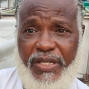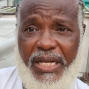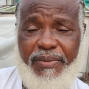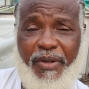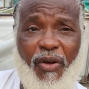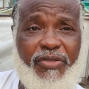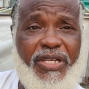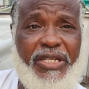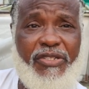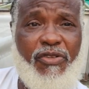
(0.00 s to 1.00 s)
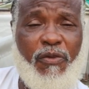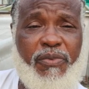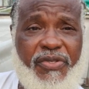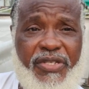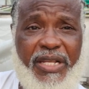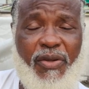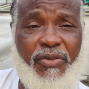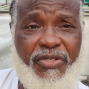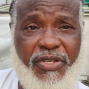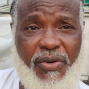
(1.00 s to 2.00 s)
that because it is not set
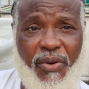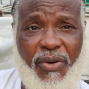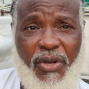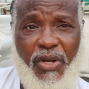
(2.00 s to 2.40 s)
on 0,